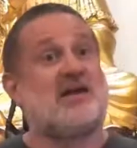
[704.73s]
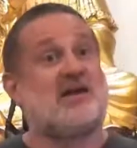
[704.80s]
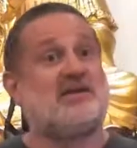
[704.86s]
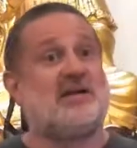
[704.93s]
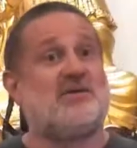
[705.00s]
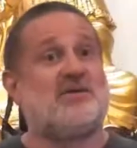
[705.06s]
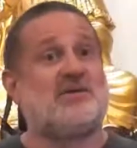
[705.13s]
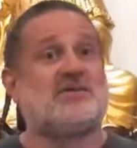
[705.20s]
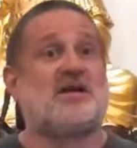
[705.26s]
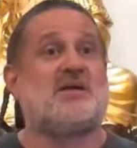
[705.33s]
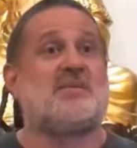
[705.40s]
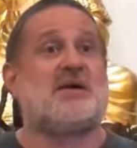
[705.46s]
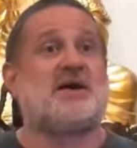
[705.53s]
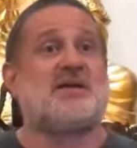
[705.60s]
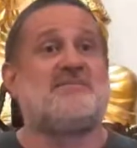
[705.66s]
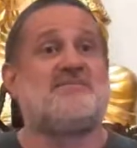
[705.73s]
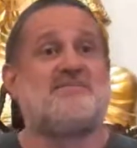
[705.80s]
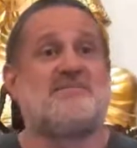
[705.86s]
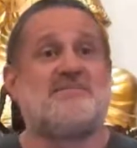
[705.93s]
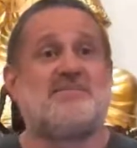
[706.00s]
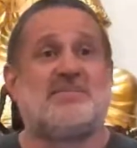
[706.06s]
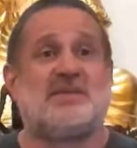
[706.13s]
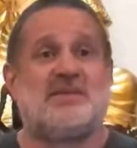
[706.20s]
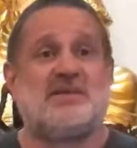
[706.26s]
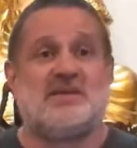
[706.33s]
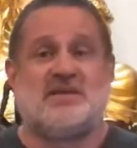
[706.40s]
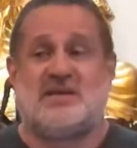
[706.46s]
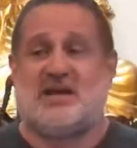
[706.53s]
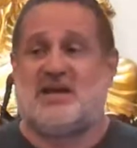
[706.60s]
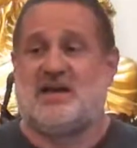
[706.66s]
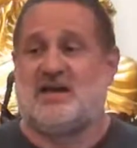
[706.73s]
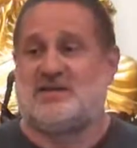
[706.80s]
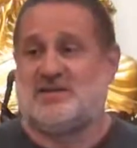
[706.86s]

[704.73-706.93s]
I want to talk about it.